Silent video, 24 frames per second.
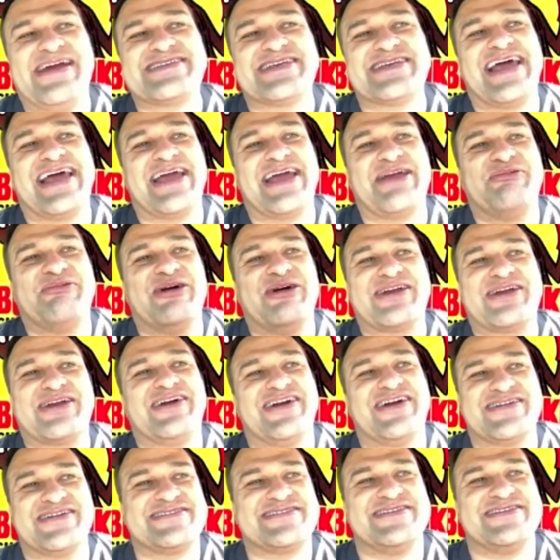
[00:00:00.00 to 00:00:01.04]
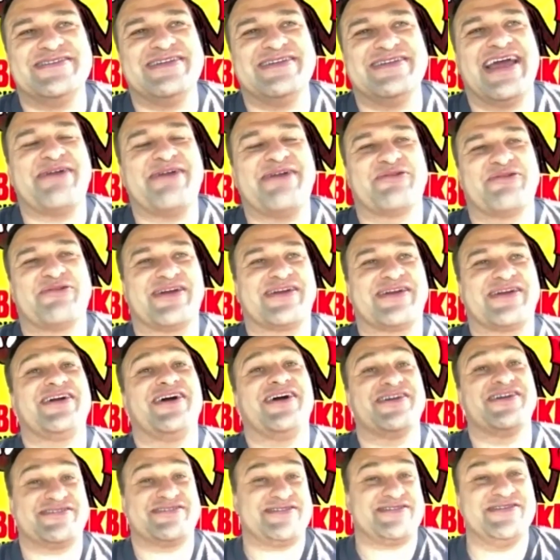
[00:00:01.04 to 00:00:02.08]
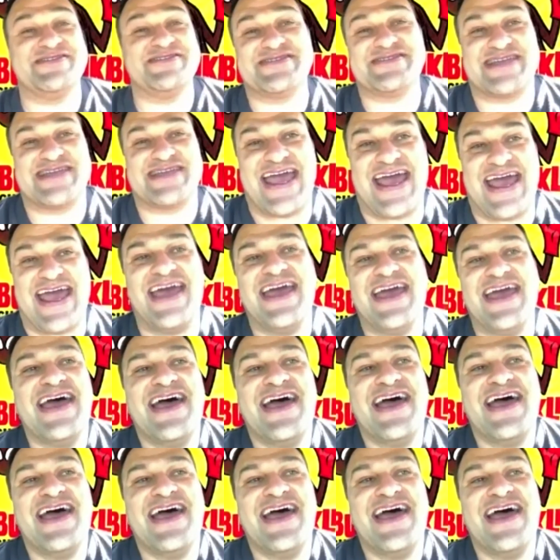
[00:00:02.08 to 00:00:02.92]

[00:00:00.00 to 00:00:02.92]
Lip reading: to like what Cartoon Network cartoons get